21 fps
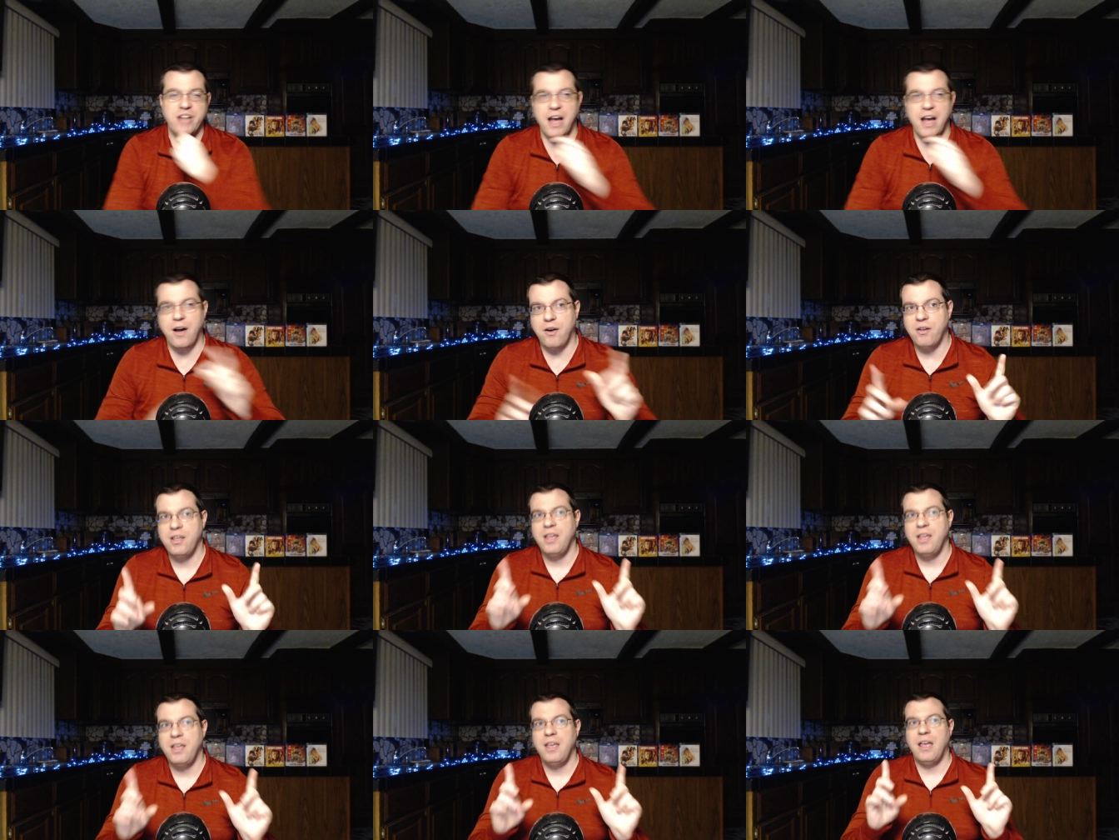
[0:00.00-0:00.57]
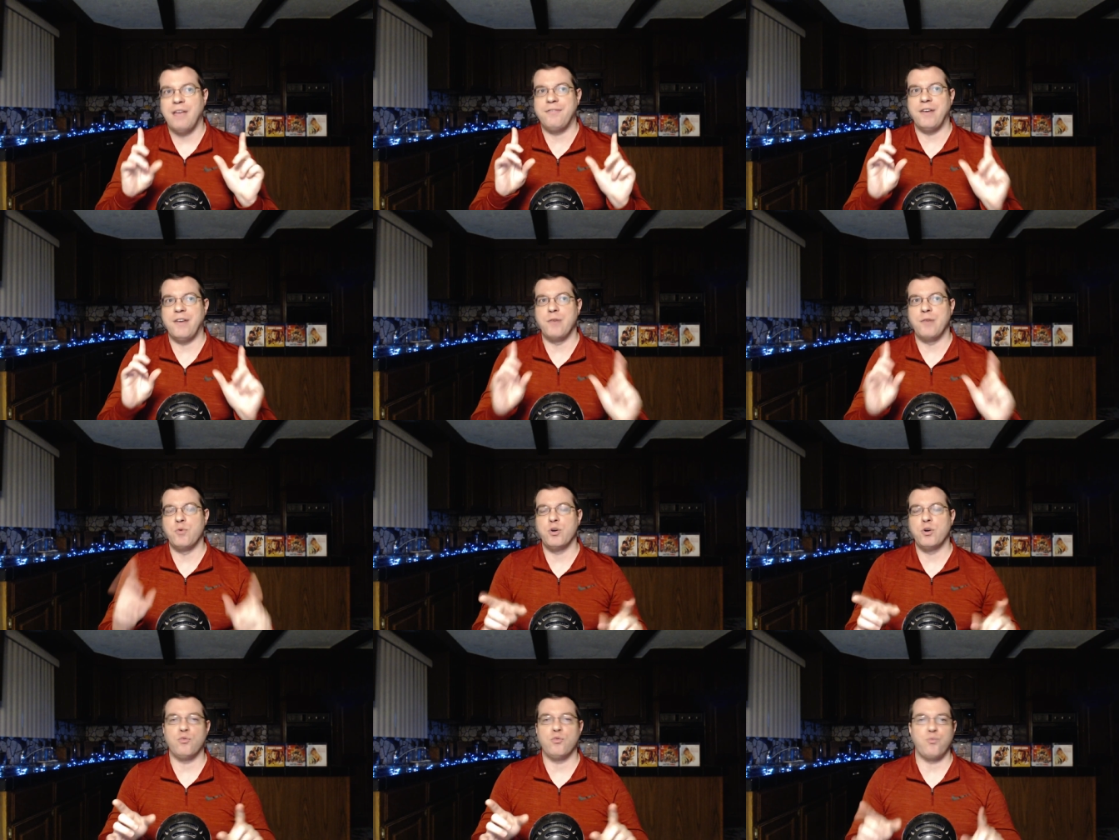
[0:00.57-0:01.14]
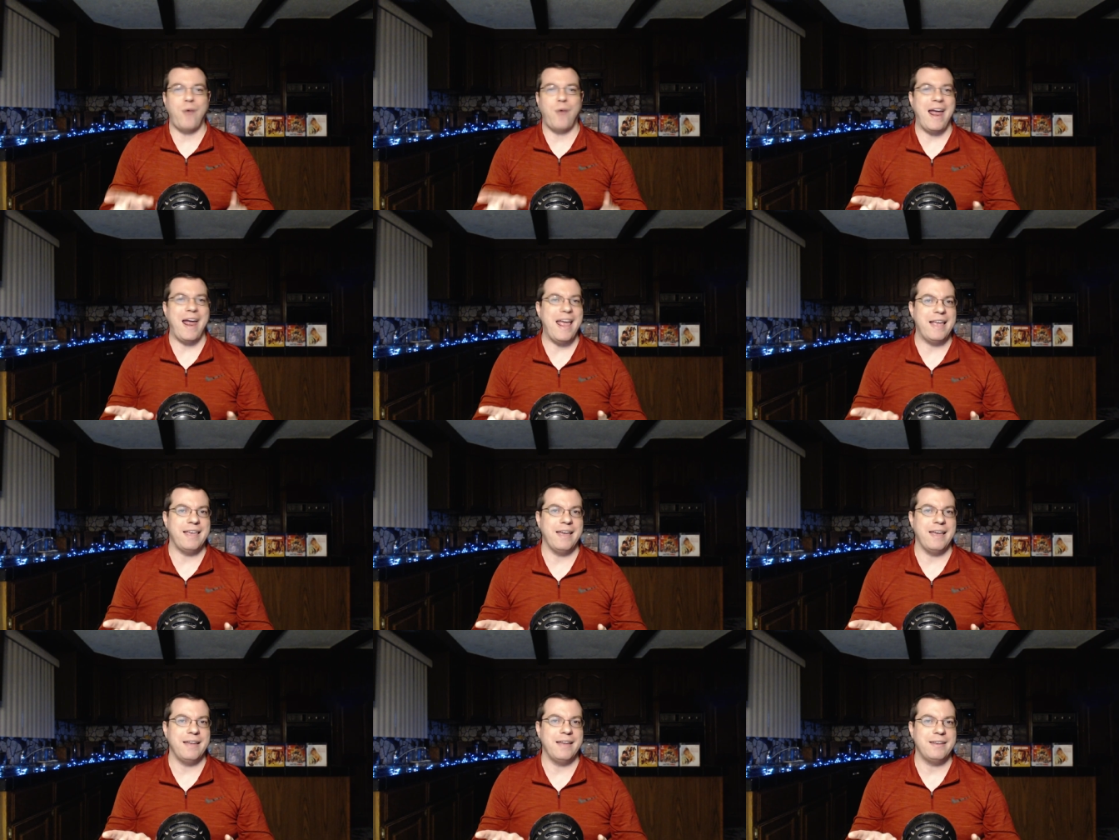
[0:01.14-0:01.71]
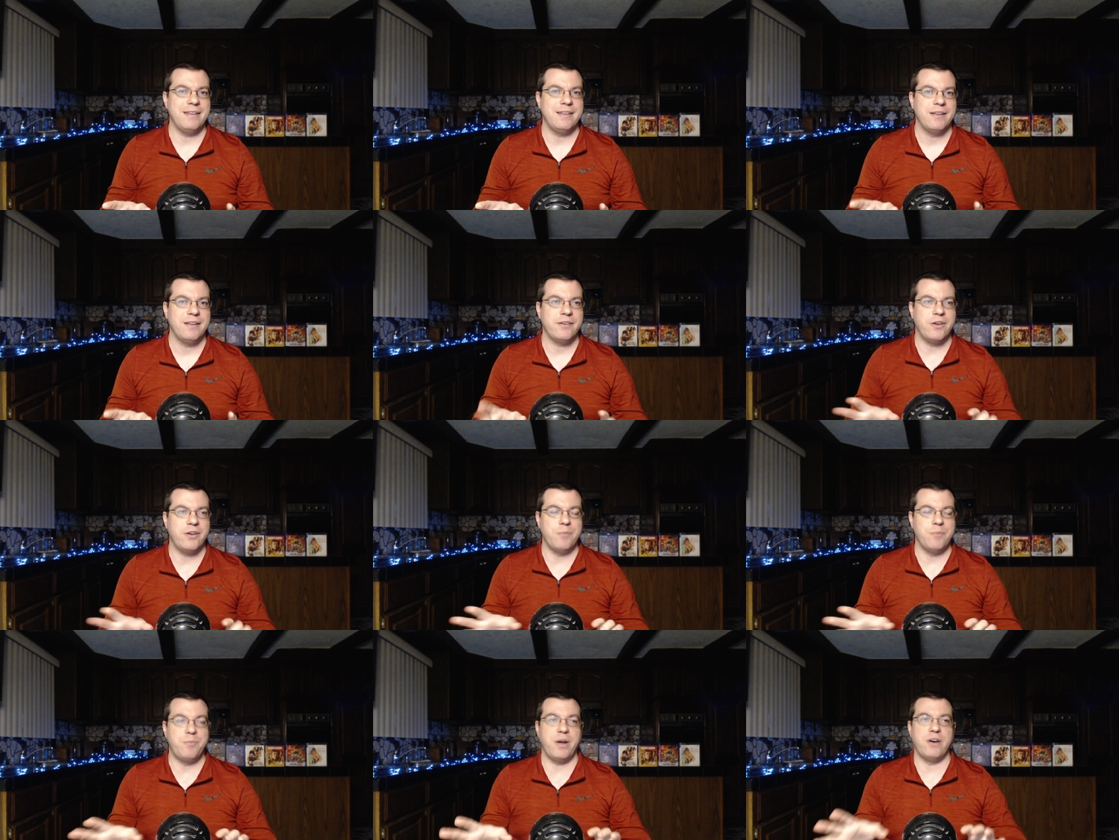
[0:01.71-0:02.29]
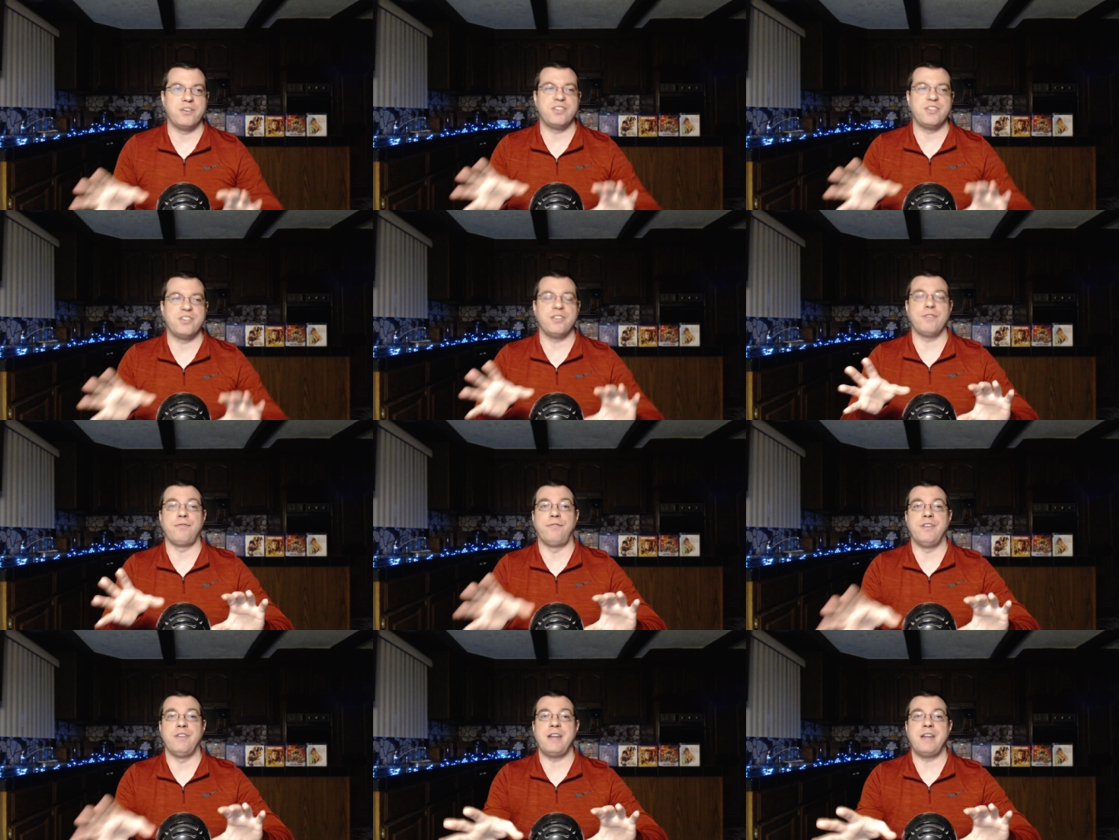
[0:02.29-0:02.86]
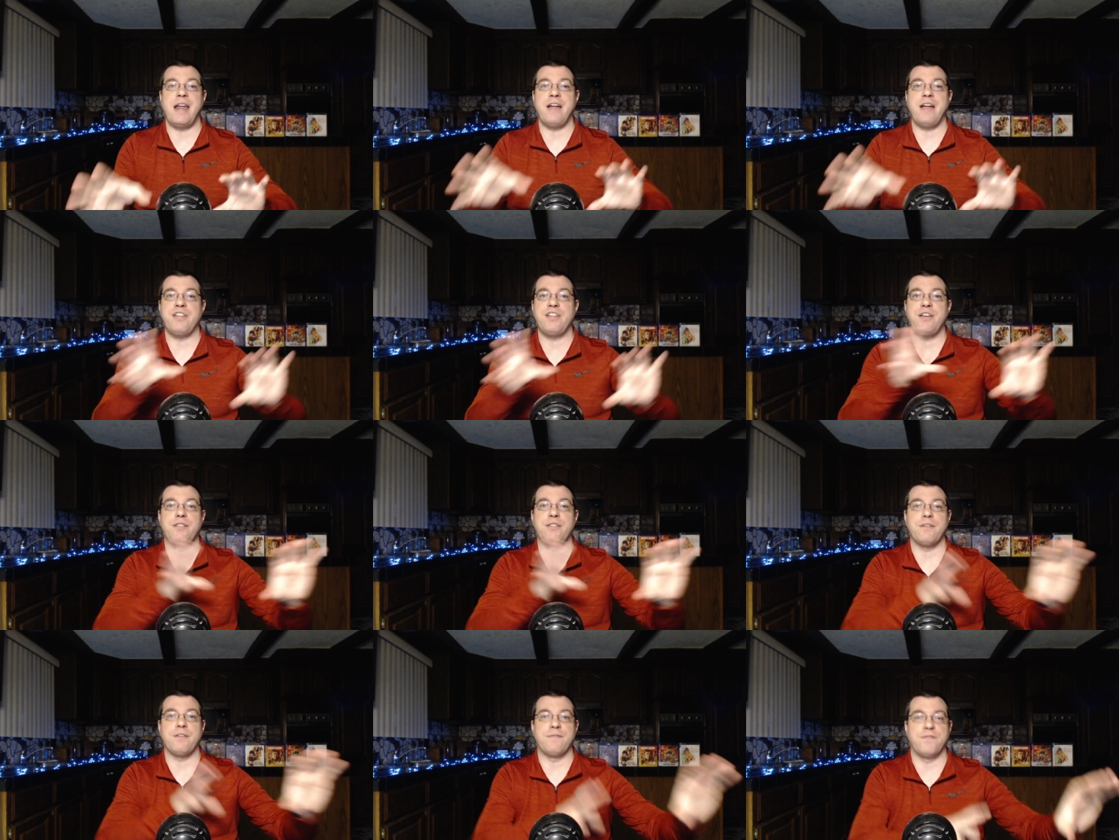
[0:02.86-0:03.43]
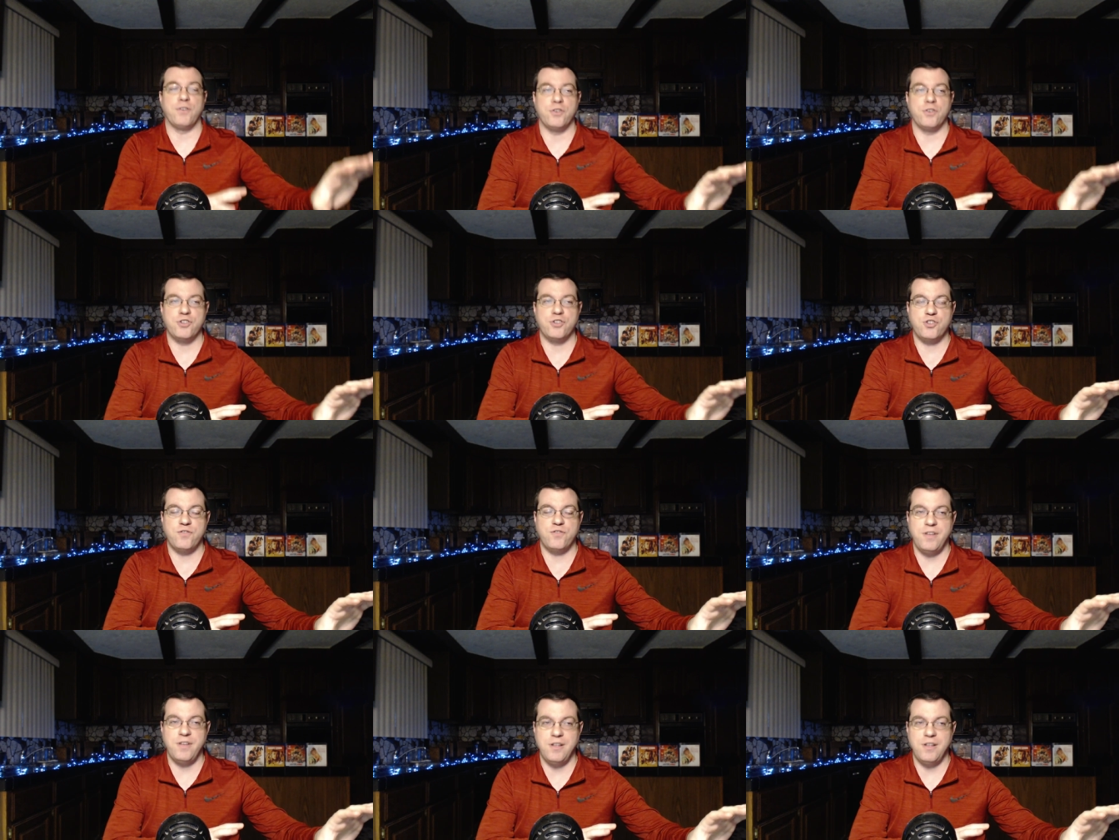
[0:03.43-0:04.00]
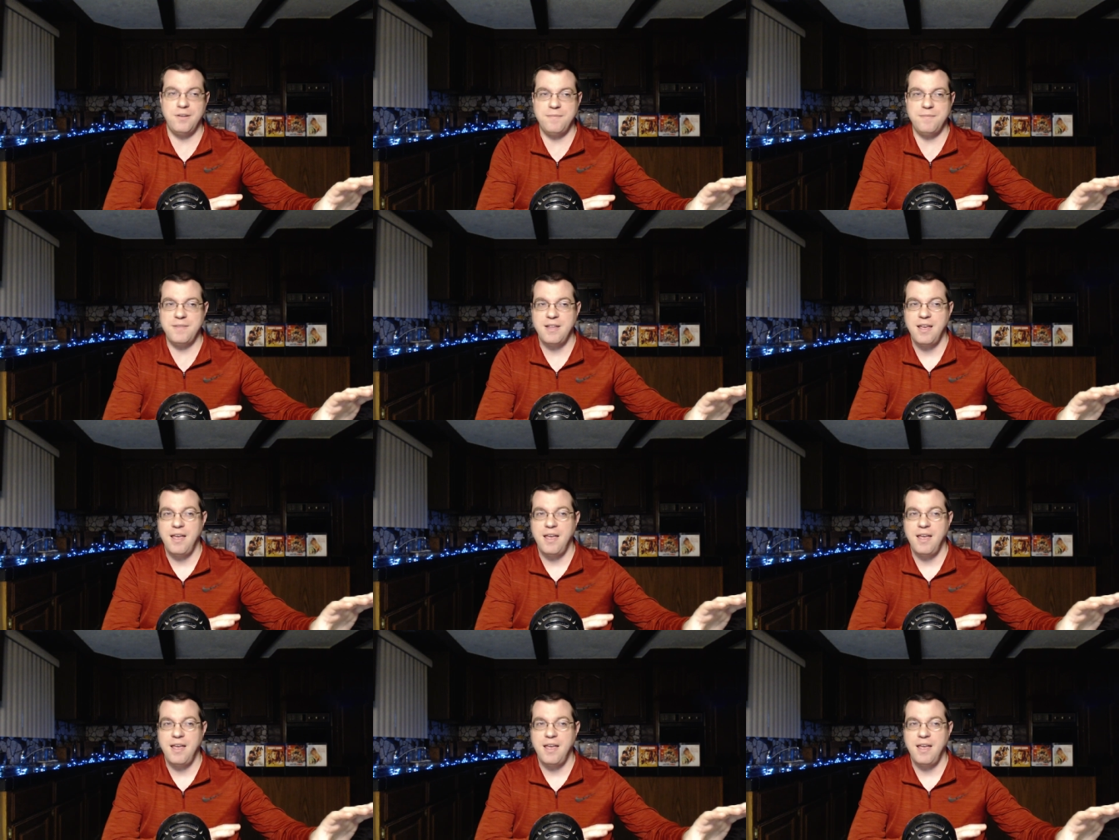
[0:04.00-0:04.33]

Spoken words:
Now, if I were to rank it compared to the finale of the first film,